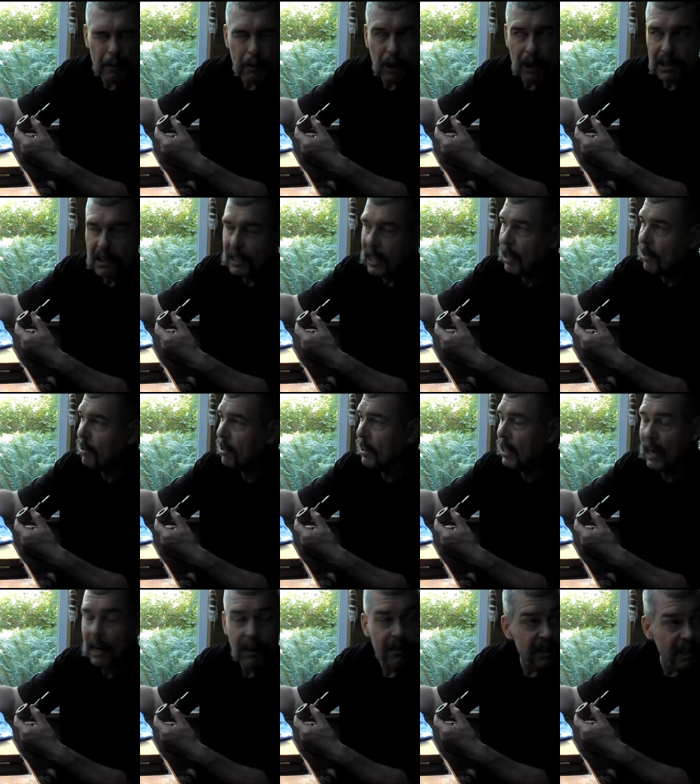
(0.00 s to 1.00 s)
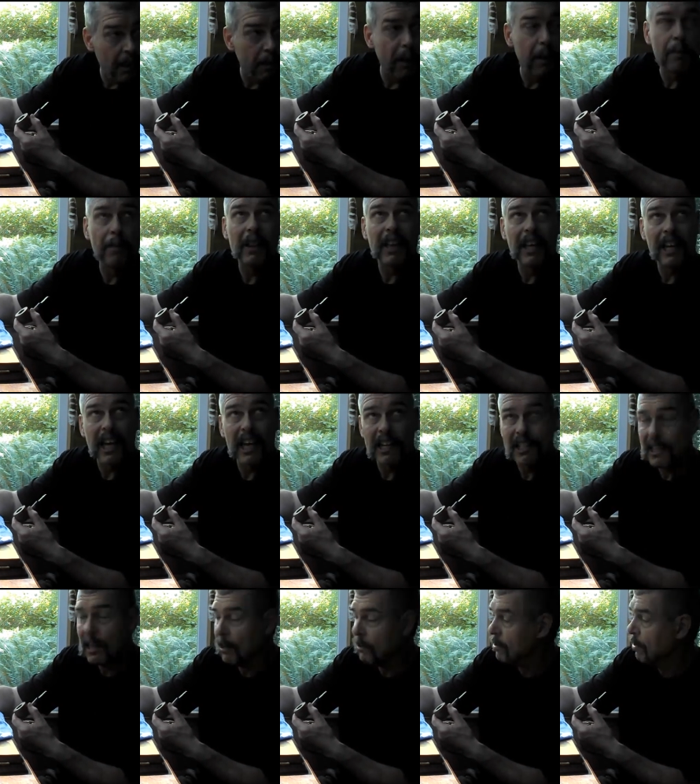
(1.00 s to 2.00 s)
the books down in the house. I'm up in the
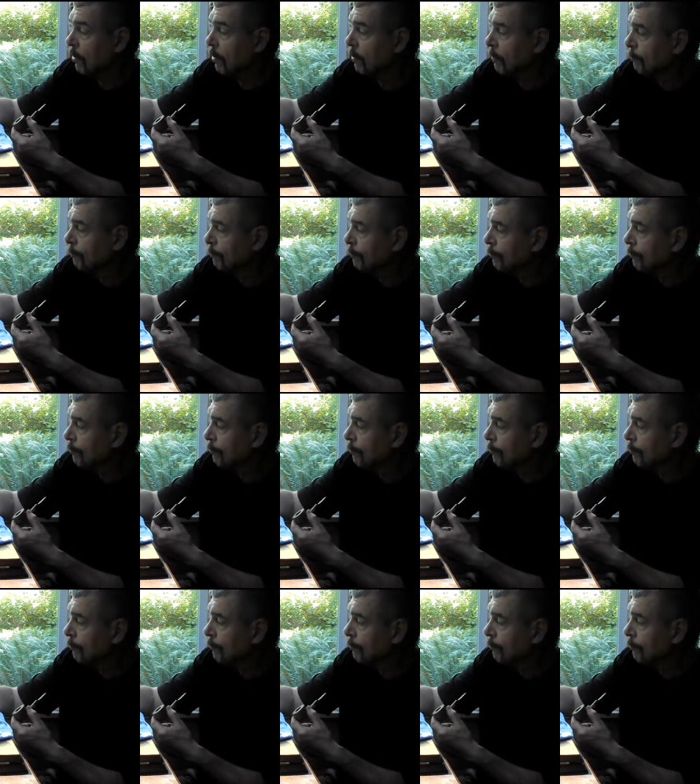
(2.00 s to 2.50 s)
guest house here.